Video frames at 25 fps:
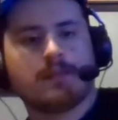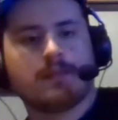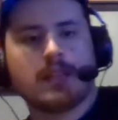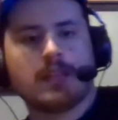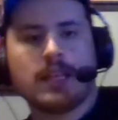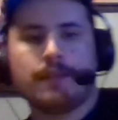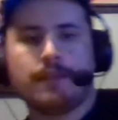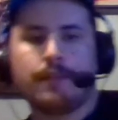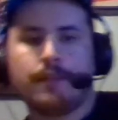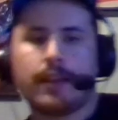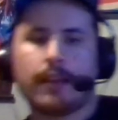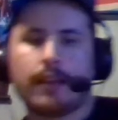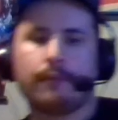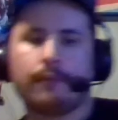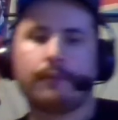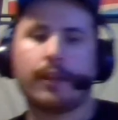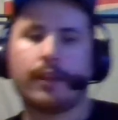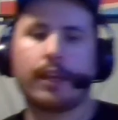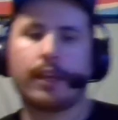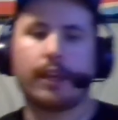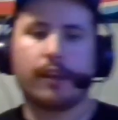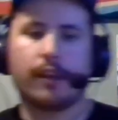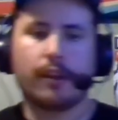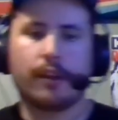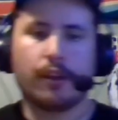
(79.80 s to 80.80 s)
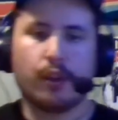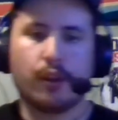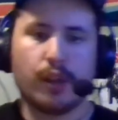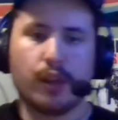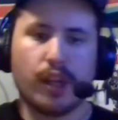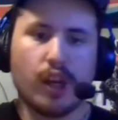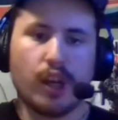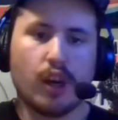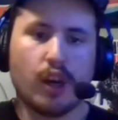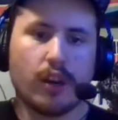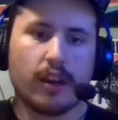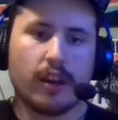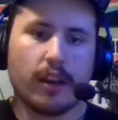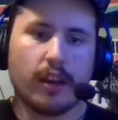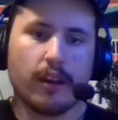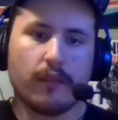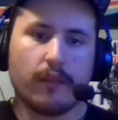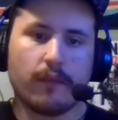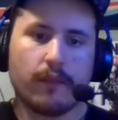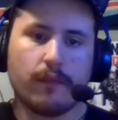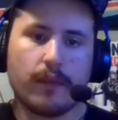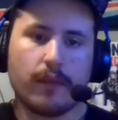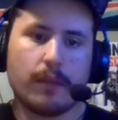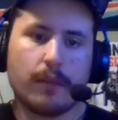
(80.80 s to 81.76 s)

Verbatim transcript: if I can find an archive,